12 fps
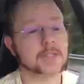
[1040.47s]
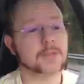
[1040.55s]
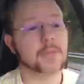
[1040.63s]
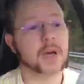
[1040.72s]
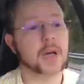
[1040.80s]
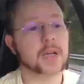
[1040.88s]

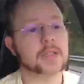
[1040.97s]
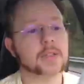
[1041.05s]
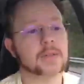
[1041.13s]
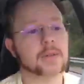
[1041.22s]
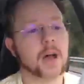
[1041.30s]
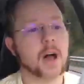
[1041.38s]
by any
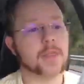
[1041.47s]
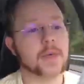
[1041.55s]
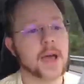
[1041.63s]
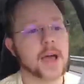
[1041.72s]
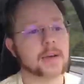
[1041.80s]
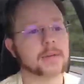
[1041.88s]
means,
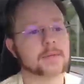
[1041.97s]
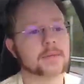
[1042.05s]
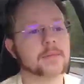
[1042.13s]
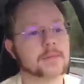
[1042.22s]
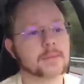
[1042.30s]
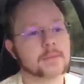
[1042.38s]
but
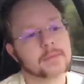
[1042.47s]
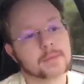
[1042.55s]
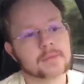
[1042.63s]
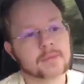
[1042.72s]
on that,